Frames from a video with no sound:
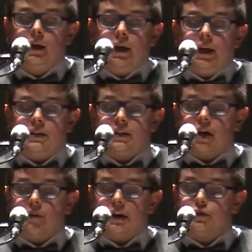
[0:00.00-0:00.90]
He's the
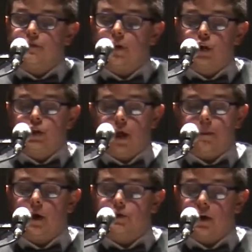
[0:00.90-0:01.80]
Director of online
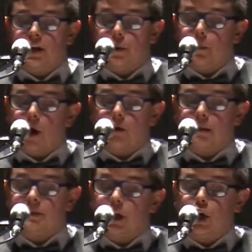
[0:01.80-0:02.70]
postgraduate
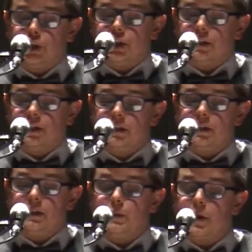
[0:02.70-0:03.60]
programs in consciousness,
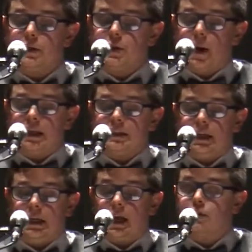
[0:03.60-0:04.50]

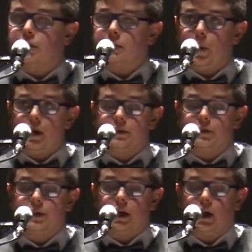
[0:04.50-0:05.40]
spirituality, and transpersonal
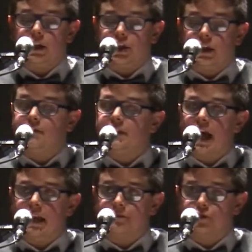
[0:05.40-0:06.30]
psychology for the
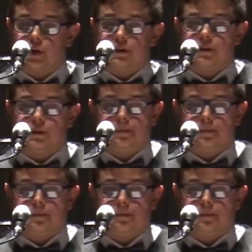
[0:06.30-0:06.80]
Aleph Trust.